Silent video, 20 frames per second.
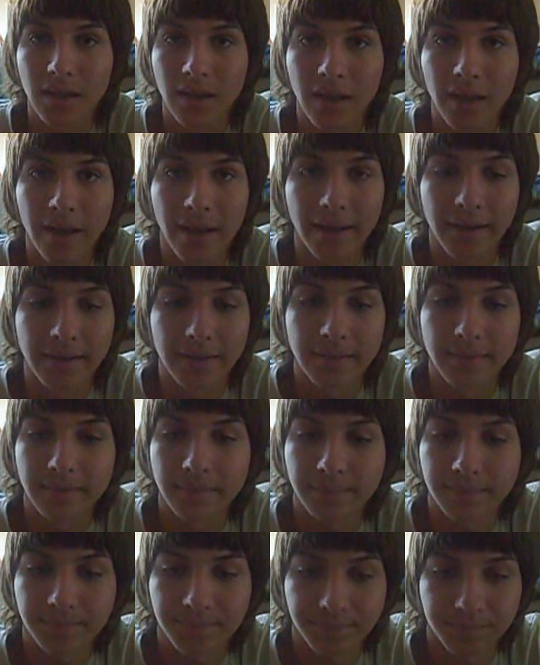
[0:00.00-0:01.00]
And
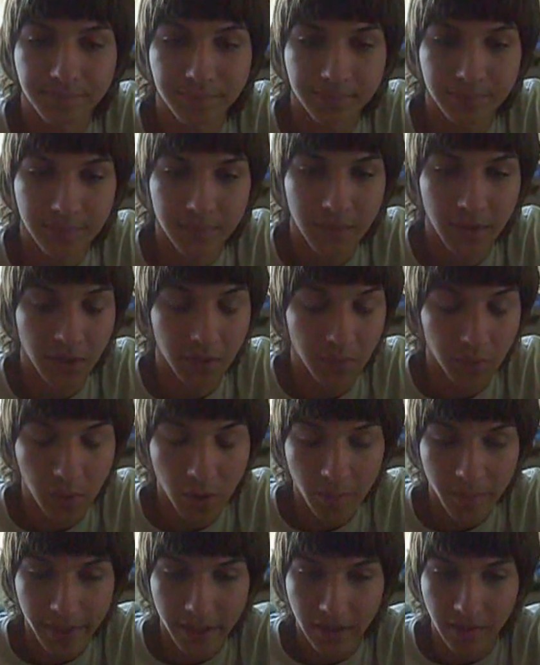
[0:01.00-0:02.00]
the
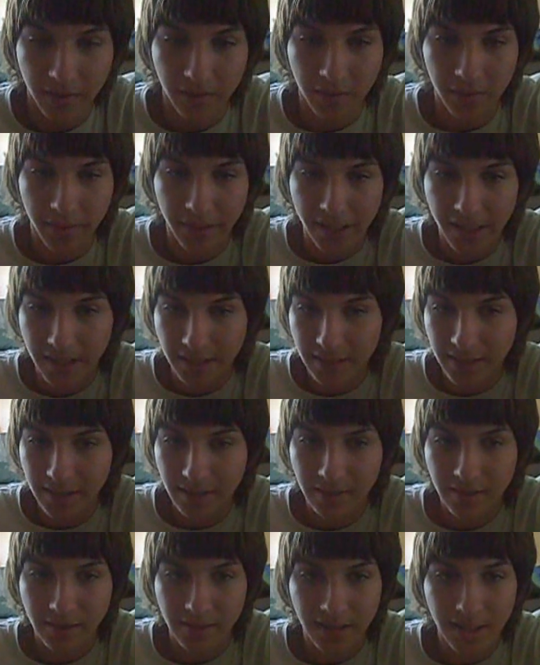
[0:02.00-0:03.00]
woman who he had
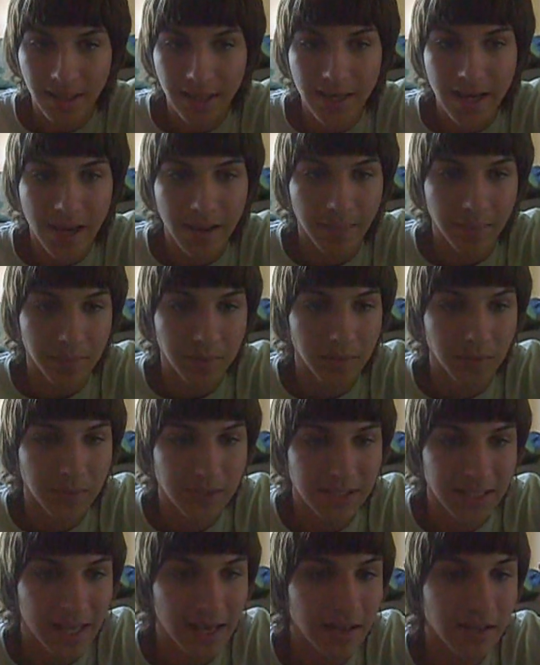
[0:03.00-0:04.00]
kidnapped was
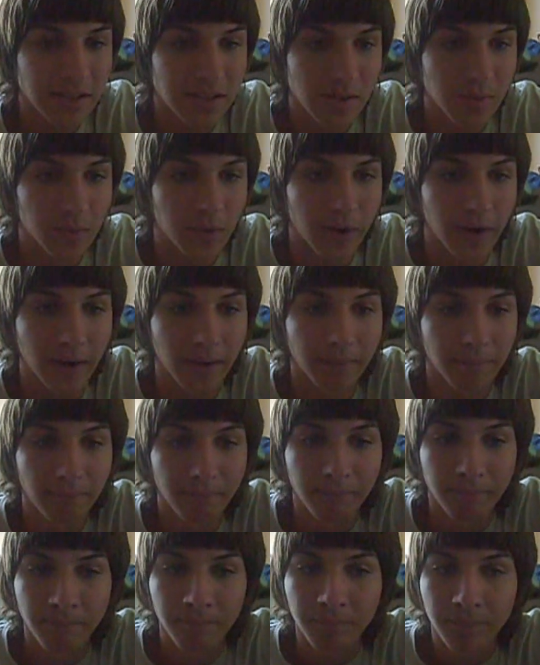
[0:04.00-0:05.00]
there somewhere.
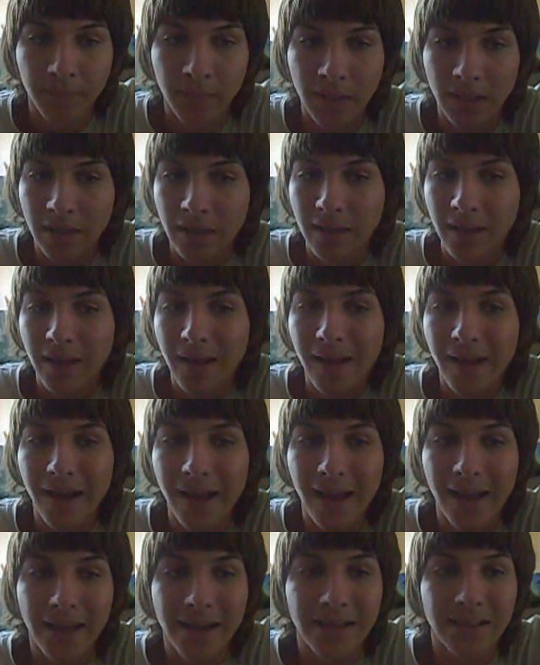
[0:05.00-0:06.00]

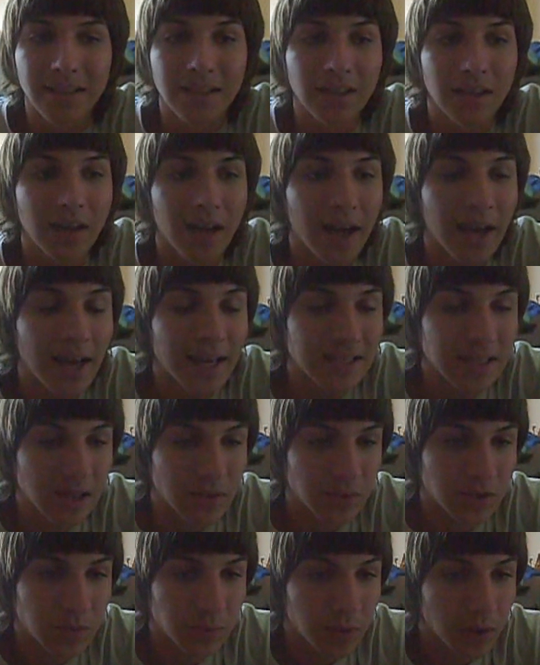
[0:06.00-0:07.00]
And as I
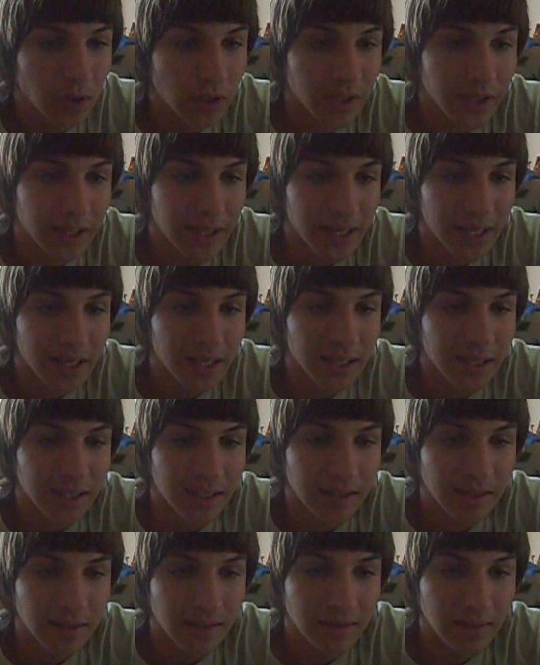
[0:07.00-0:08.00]
was pulling
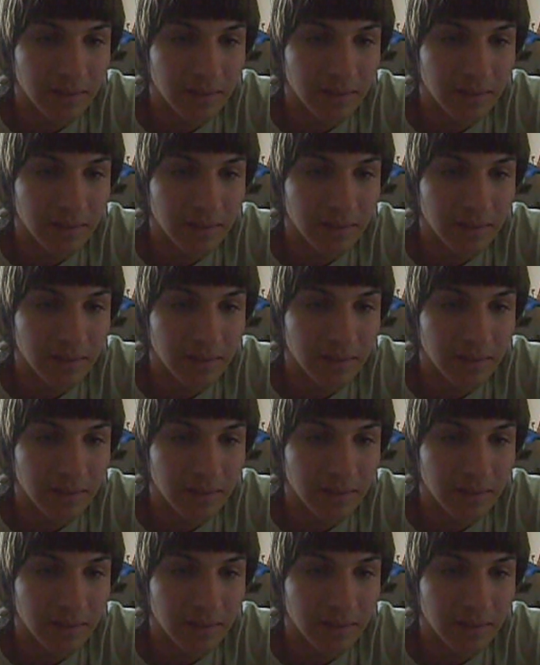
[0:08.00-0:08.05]
in,